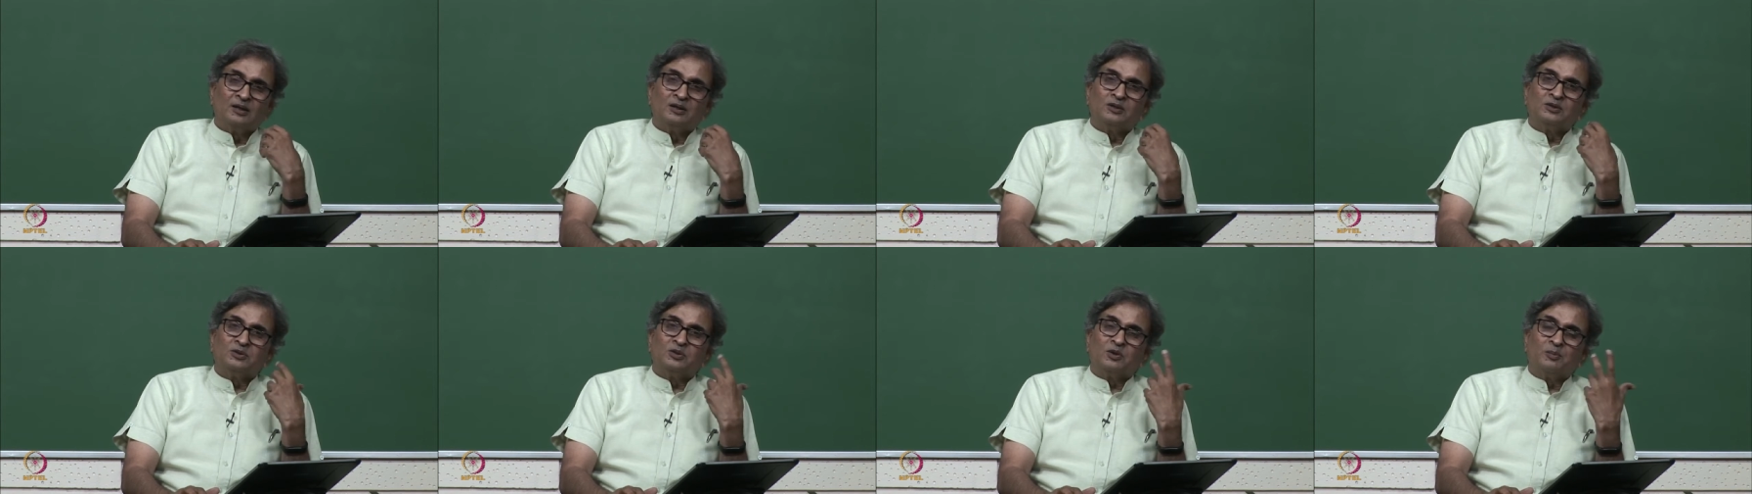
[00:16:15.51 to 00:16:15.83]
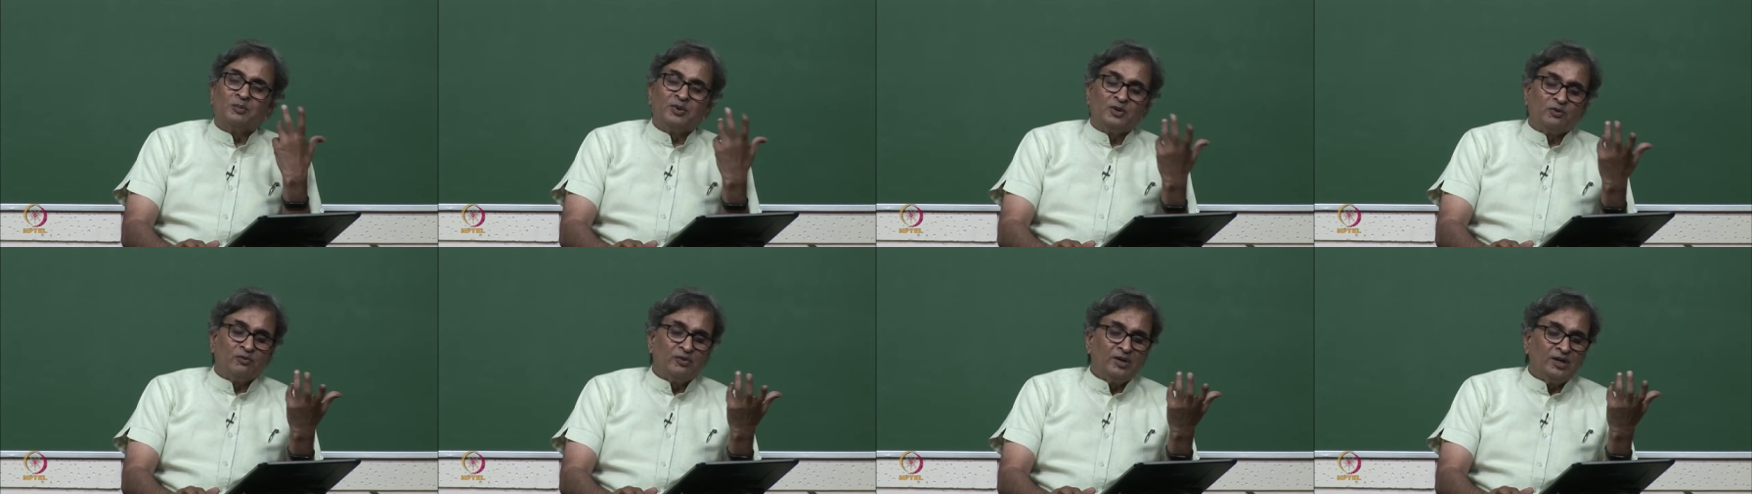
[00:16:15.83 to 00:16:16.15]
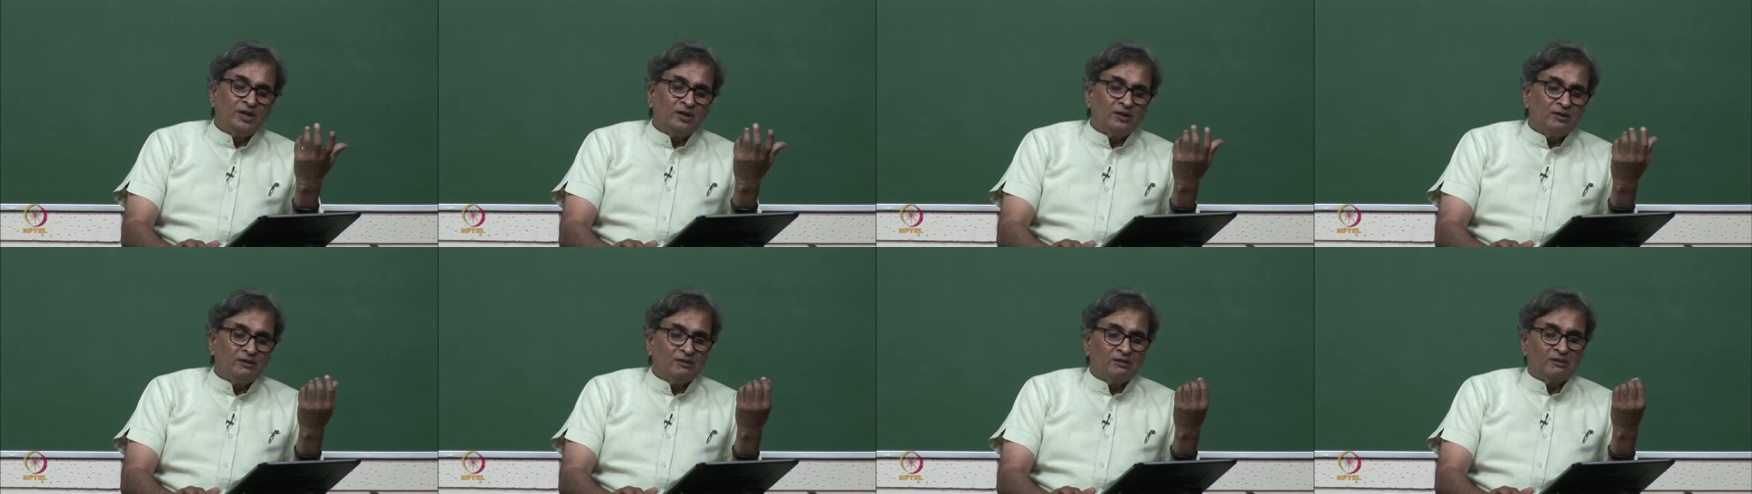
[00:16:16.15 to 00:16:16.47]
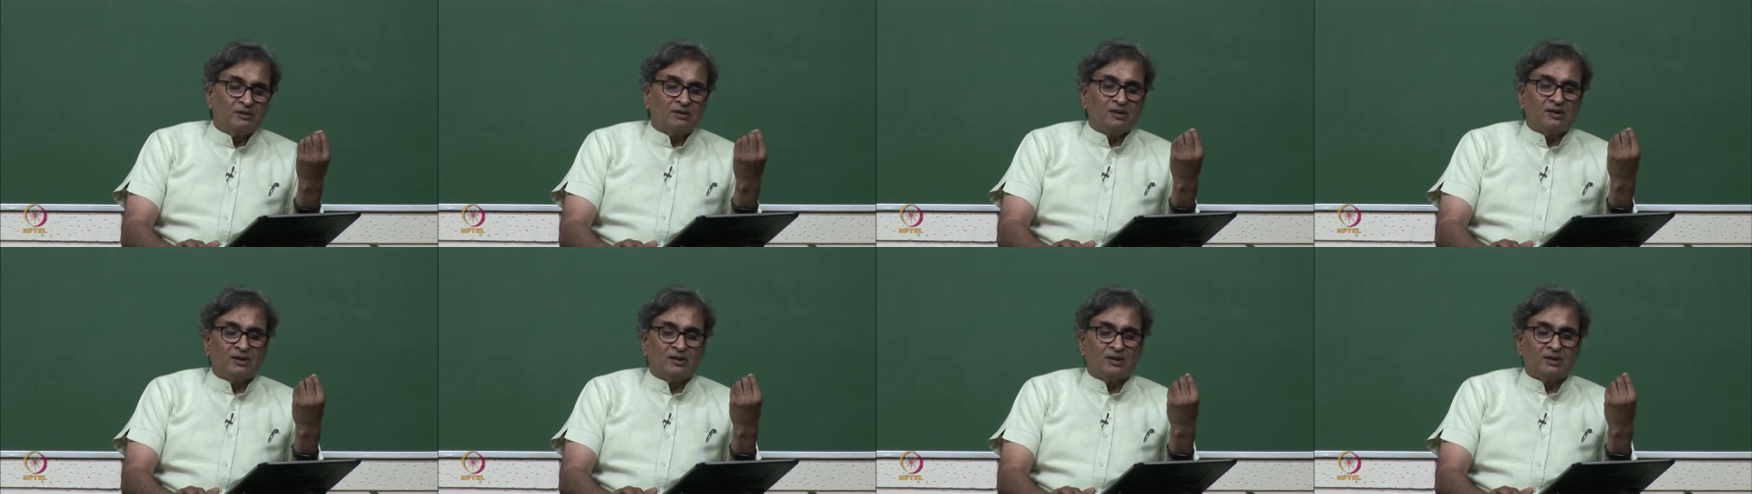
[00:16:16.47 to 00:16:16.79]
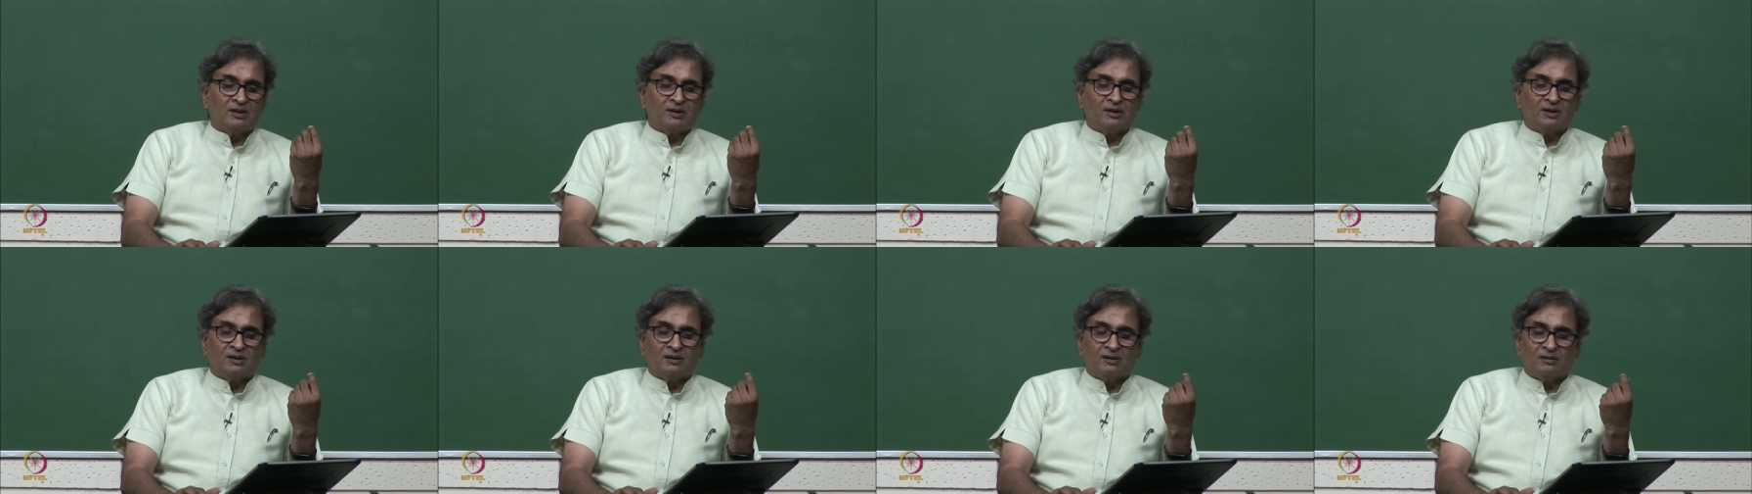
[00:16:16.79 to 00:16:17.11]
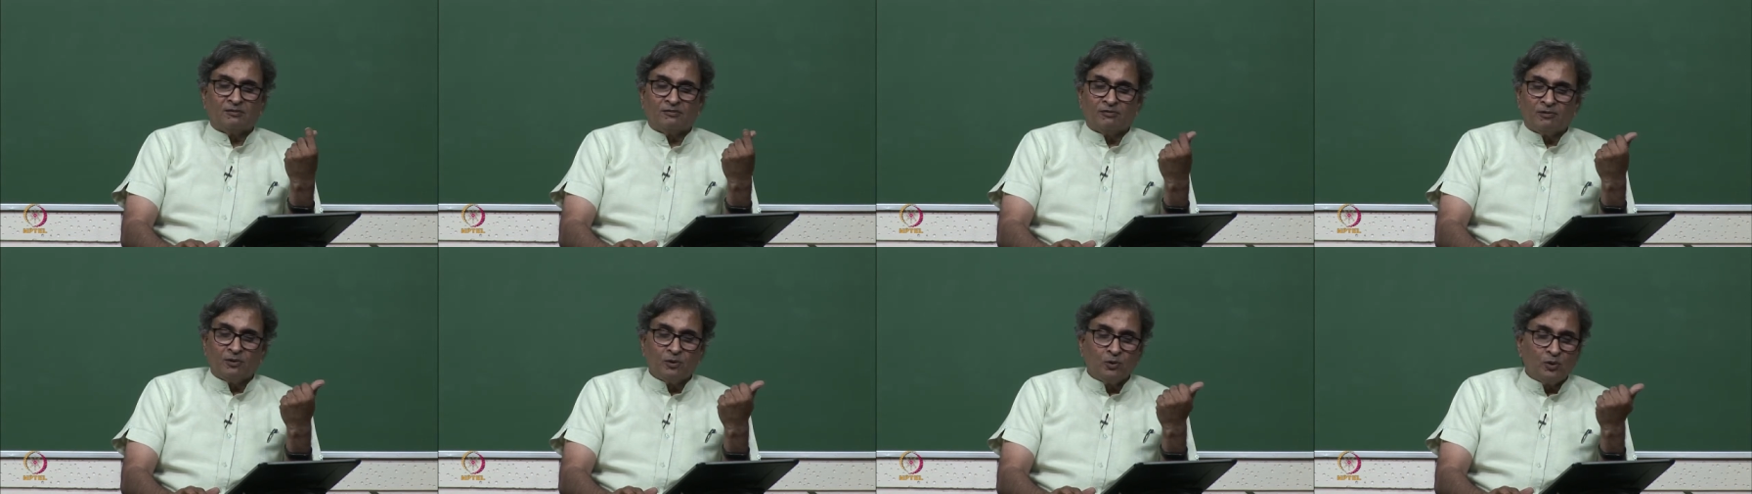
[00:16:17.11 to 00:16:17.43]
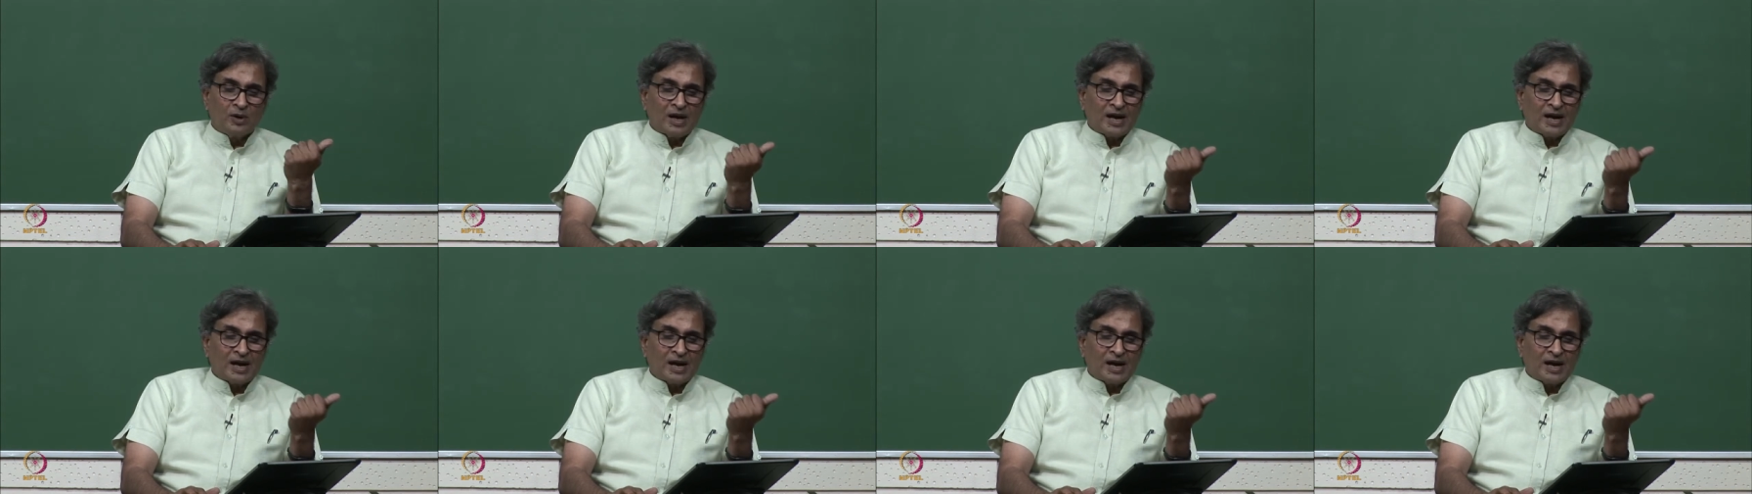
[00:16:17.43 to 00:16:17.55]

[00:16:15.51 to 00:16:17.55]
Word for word: So, between the flue